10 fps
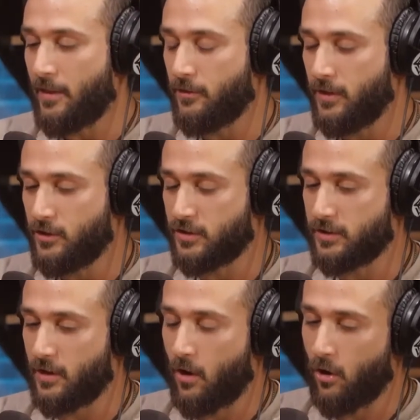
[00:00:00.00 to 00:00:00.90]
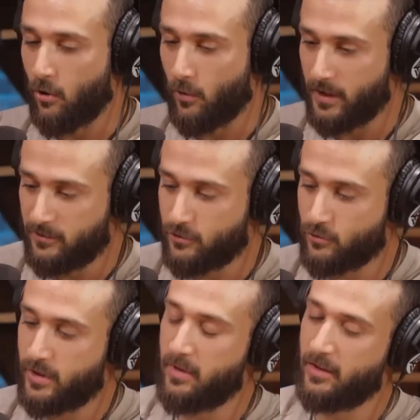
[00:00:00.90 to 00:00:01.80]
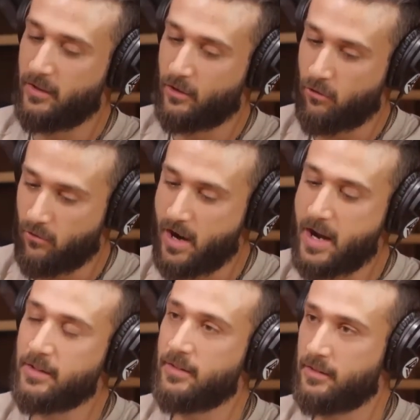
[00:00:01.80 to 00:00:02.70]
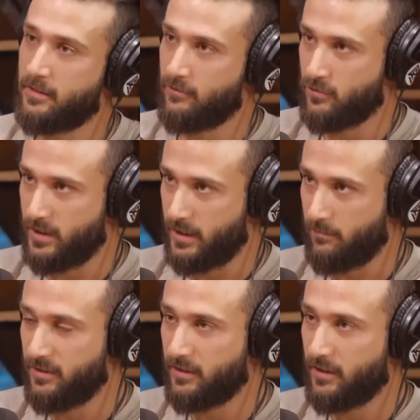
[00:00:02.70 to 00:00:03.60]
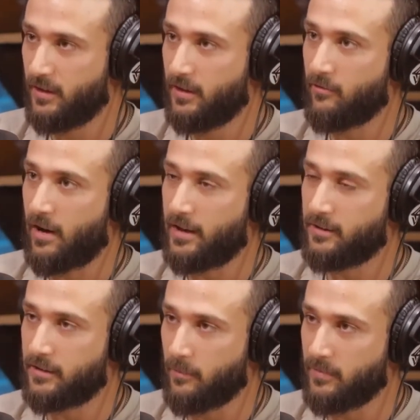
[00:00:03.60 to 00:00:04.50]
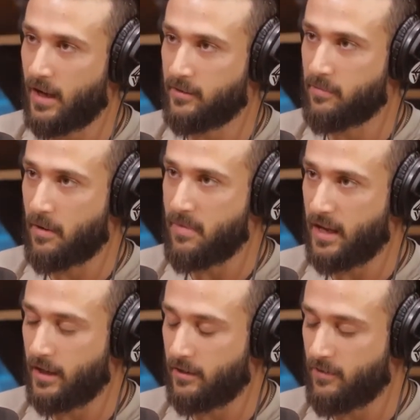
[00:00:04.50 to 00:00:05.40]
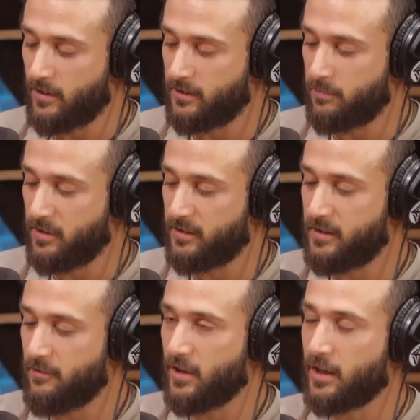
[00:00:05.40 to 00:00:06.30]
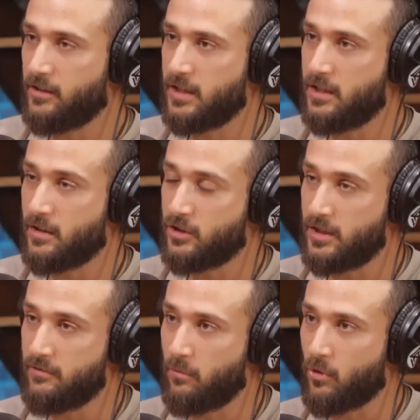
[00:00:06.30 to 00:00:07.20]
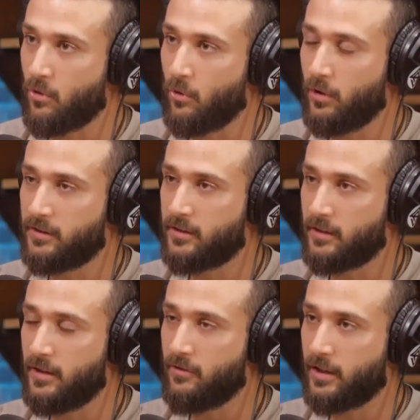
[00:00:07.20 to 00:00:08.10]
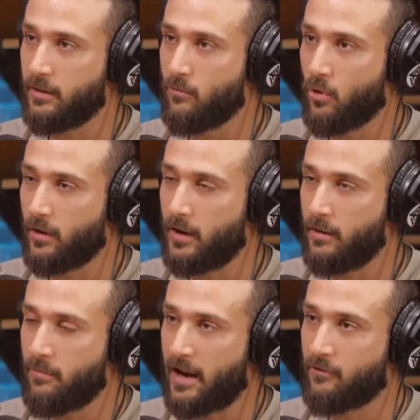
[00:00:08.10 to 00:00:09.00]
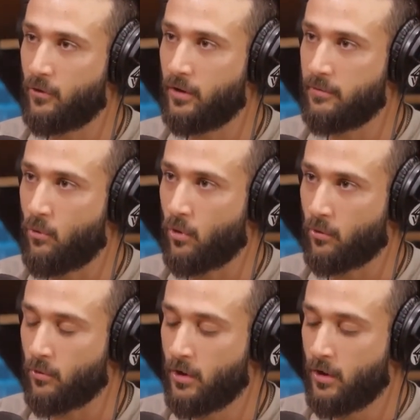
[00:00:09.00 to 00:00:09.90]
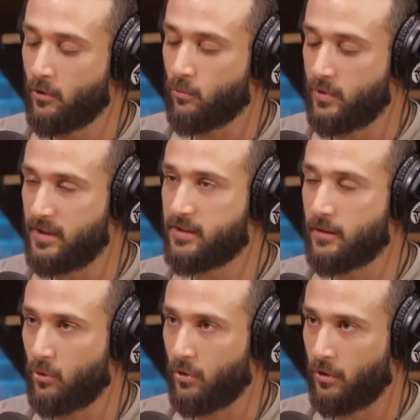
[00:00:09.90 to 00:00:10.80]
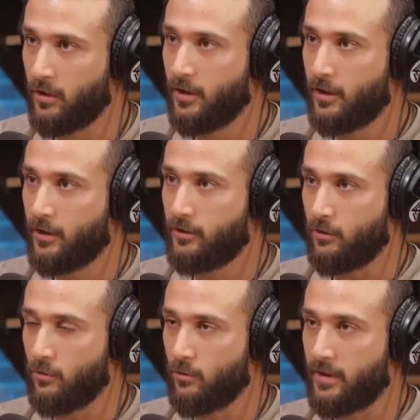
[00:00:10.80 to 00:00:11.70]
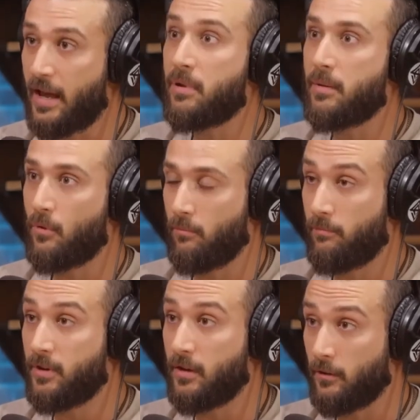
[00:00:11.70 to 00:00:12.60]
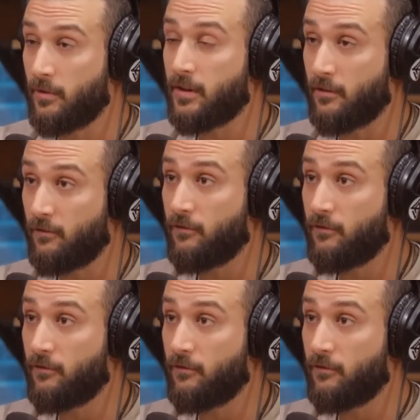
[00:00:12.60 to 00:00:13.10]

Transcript: rather than just always dreaming the craziest of dreams, right? Sometimes by making it a very specific and achievable goal, it's significantly more impactful and more reasonable to get people to